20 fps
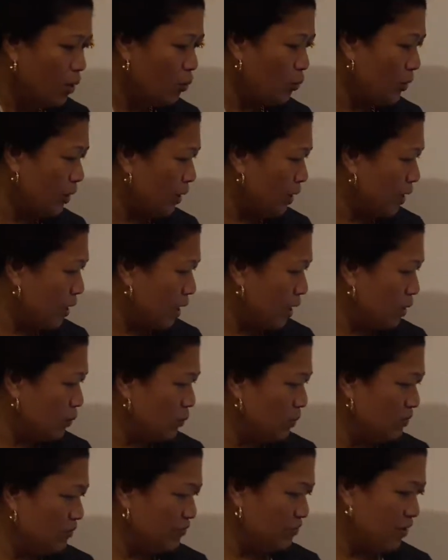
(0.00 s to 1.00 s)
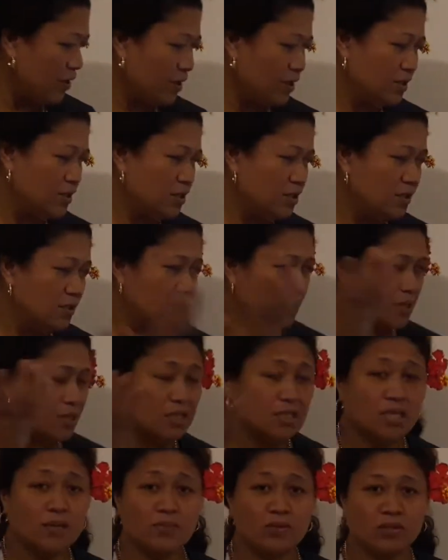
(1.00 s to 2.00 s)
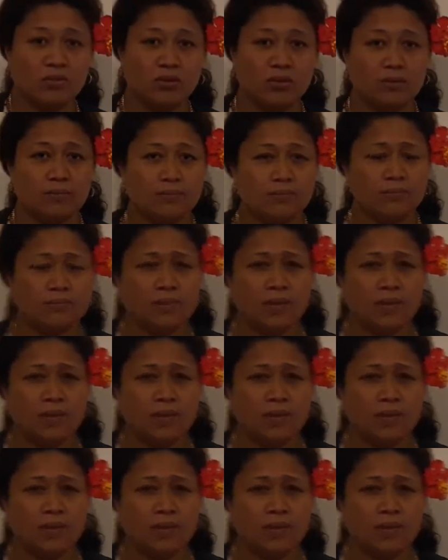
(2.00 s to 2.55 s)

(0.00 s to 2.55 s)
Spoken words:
Where can we find symmetry?